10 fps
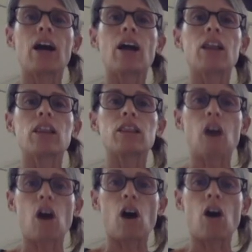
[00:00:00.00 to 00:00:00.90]
A
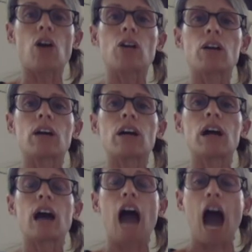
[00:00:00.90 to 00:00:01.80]
long
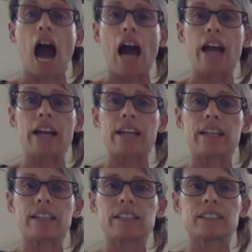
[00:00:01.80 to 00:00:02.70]
I.
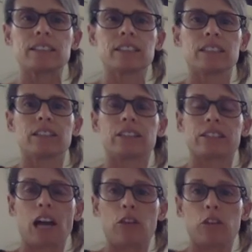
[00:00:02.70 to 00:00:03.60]
The
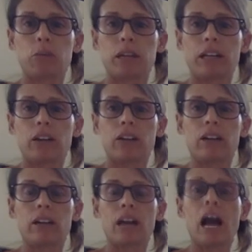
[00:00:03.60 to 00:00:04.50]
sound that we hear
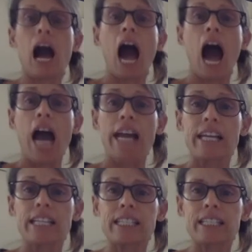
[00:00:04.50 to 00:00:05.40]
in
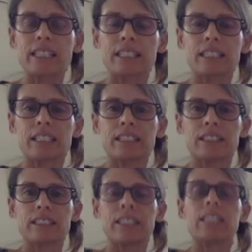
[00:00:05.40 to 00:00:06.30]
kite
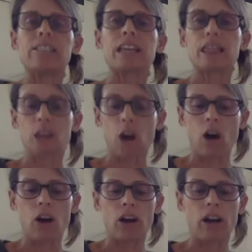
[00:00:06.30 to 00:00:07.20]
is a
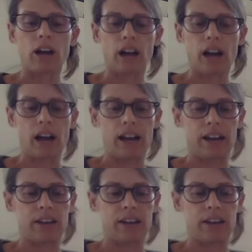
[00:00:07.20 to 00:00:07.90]
long I.